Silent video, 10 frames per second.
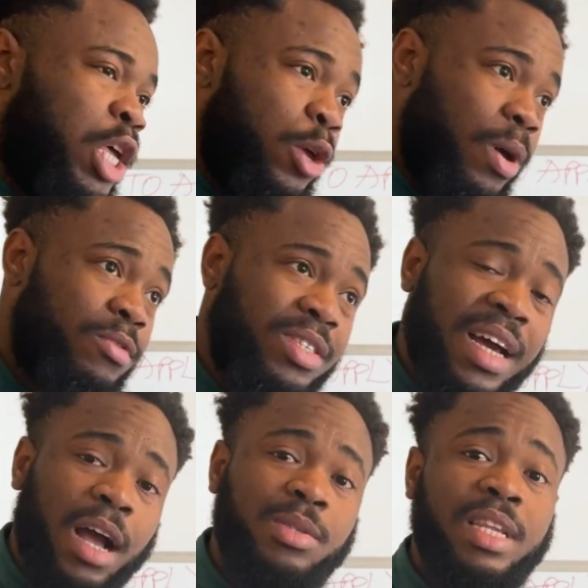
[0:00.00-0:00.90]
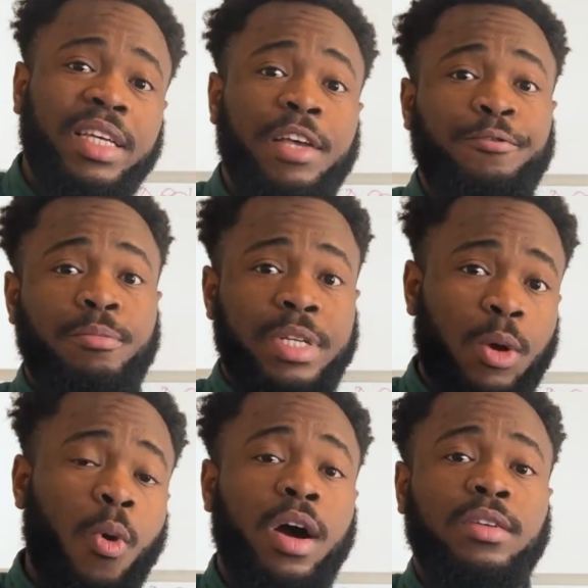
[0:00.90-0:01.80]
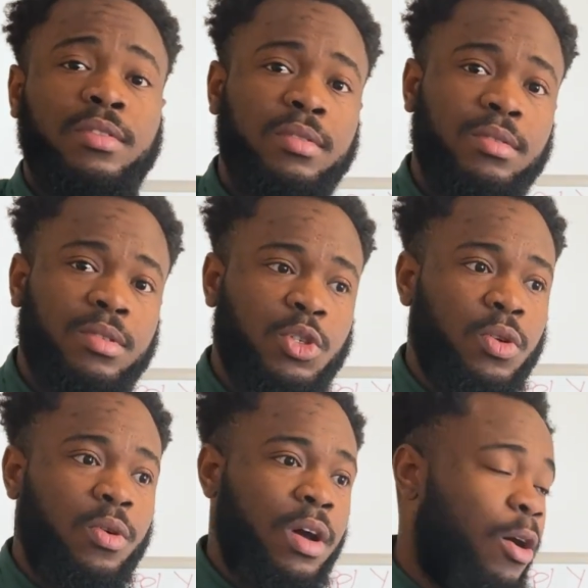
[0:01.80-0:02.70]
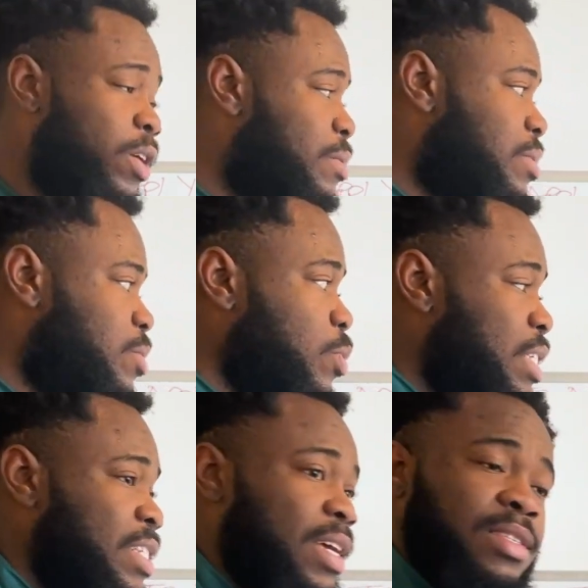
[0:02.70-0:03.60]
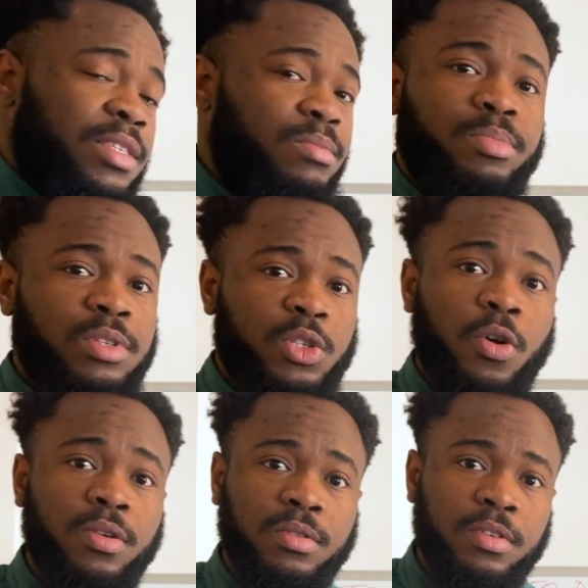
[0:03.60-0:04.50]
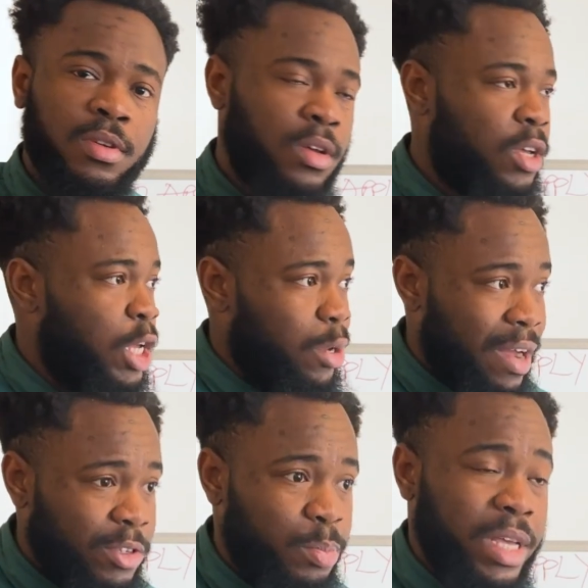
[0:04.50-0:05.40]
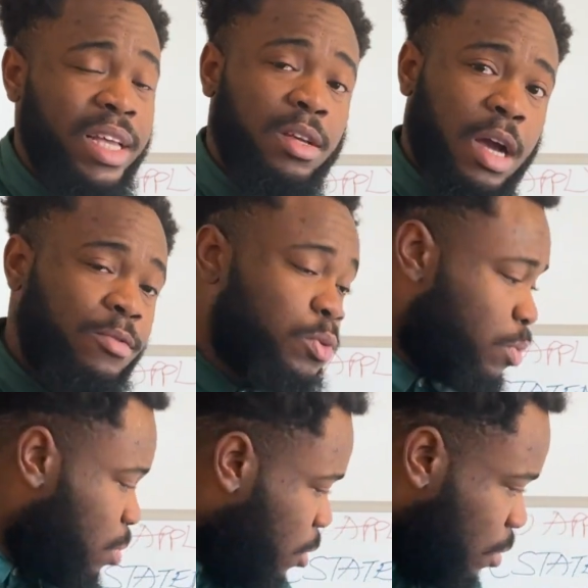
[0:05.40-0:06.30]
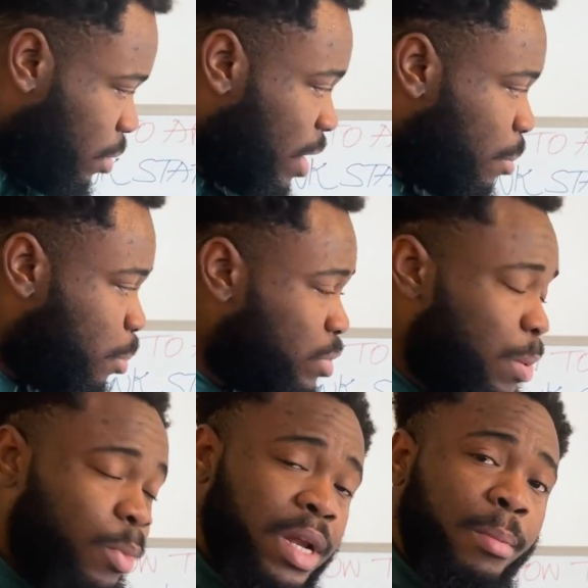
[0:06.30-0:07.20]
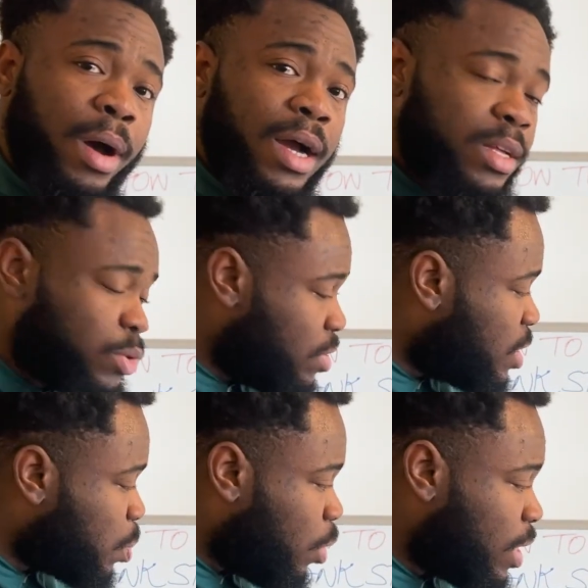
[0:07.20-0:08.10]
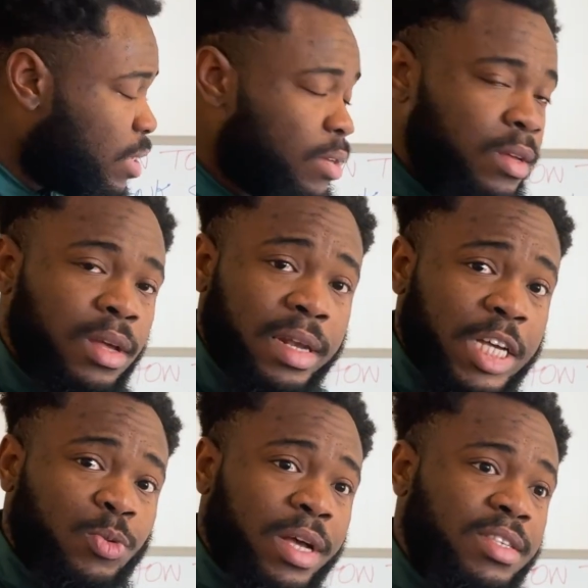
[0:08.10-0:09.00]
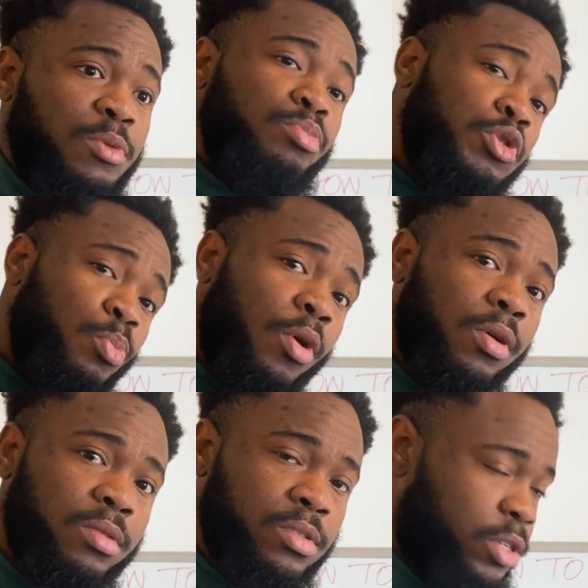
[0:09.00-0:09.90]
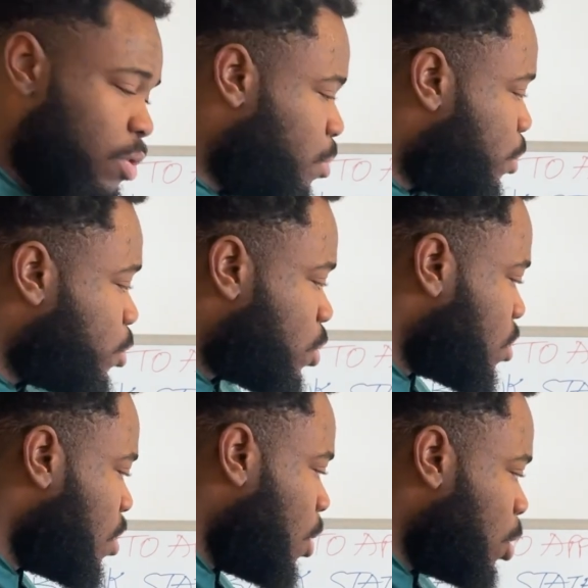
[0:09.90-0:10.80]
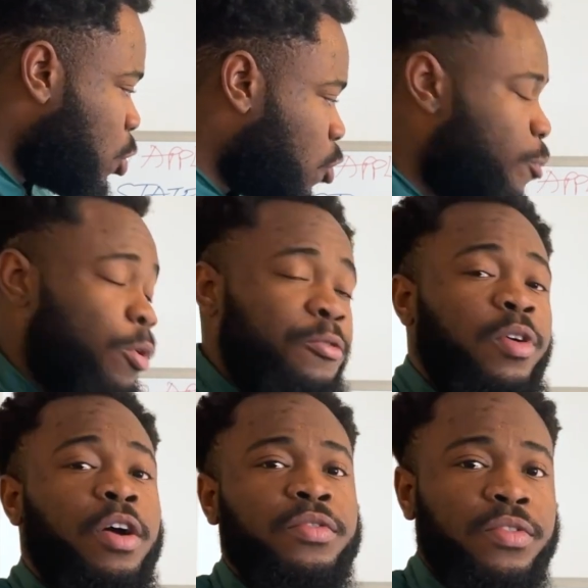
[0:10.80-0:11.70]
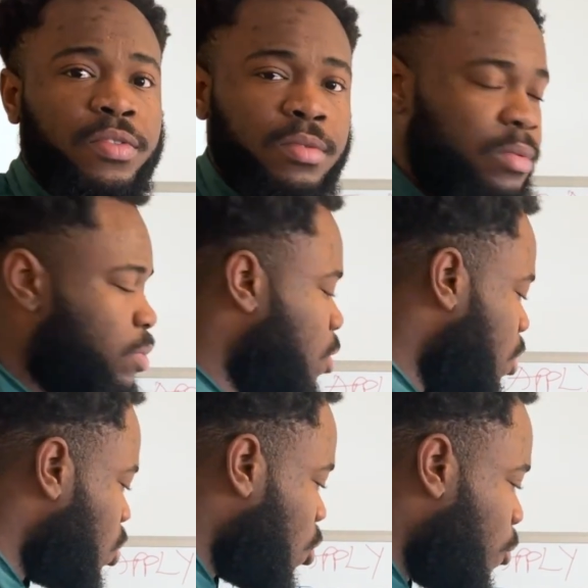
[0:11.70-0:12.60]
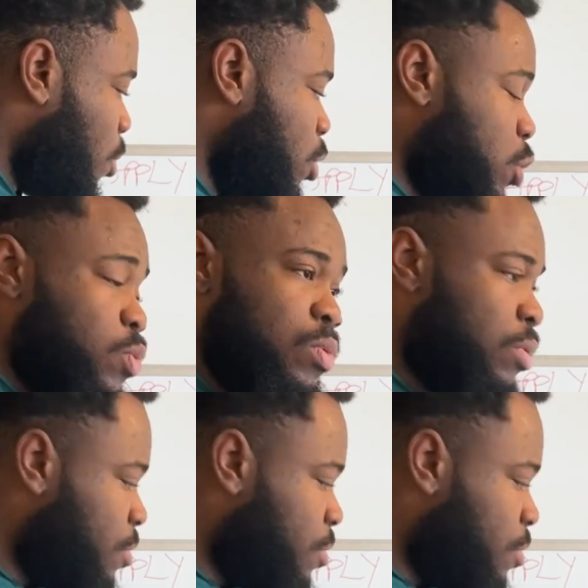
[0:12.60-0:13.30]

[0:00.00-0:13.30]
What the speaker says: You have to start counting again from day 1. So all the 20 days is gone. You have to put the money back to this money. That's why I said put more, put 12.5 or 12.2.